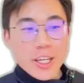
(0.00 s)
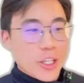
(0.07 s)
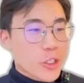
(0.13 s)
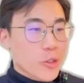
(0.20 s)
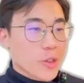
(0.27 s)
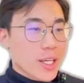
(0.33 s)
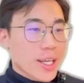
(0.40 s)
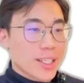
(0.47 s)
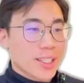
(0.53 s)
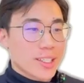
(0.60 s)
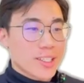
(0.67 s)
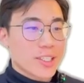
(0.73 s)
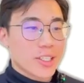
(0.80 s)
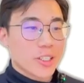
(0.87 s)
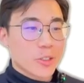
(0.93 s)
I create a
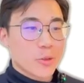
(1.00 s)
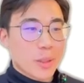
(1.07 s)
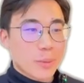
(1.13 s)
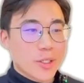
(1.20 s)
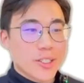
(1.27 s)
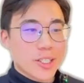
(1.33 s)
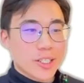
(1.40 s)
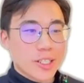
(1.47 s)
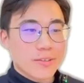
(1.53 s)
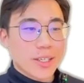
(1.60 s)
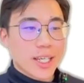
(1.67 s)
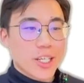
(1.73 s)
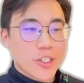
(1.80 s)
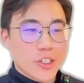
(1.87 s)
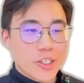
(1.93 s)
sales representative
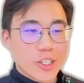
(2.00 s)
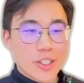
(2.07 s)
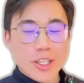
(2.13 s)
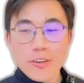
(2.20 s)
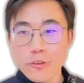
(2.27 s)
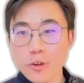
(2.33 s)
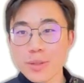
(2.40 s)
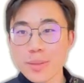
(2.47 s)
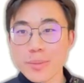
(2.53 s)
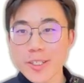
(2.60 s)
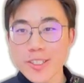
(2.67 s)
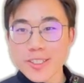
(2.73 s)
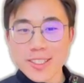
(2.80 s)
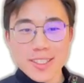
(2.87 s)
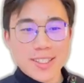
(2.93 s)
agent for my
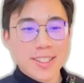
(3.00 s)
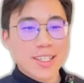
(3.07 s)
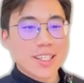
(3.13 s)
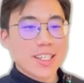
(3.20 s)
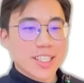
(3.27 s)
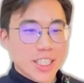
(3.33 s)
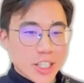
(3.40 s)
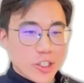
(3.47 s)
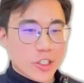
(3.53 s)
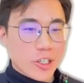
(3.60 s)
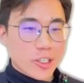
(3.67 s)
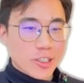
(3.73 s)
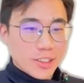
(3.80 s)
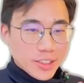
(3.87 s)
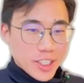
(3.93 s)
business? Yes,
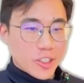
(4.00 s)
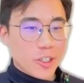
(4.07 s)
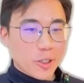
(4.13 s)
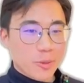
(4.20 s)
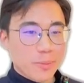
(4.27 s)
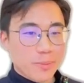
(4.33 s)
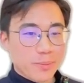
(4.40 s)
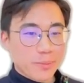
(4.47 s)
sir. Let's go.